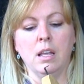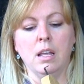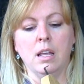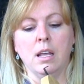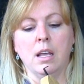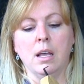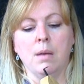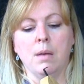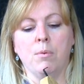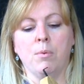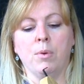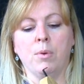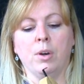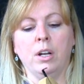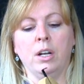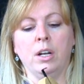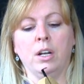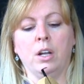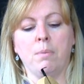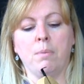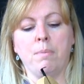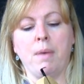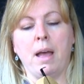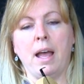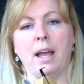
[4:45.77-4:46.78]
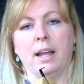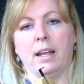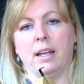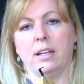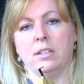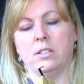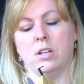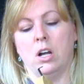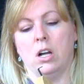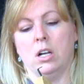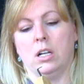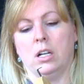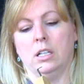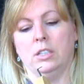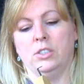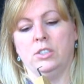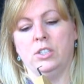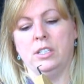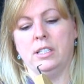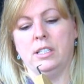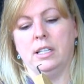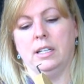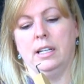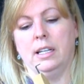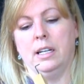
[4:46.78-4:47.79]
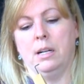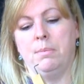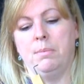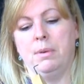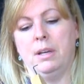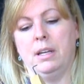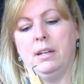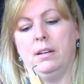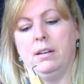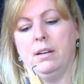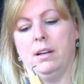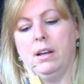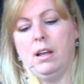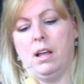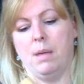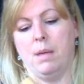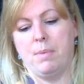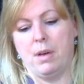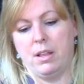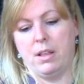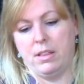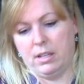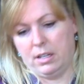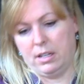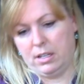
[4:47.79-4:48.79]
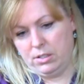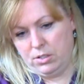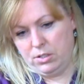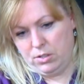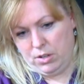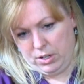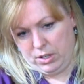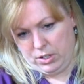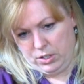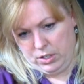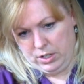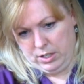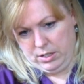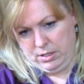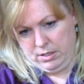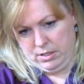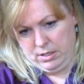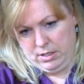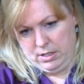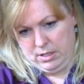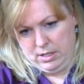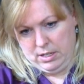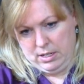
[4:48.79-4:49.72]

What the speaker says: We're going to go back and talk just a little bit about the construction.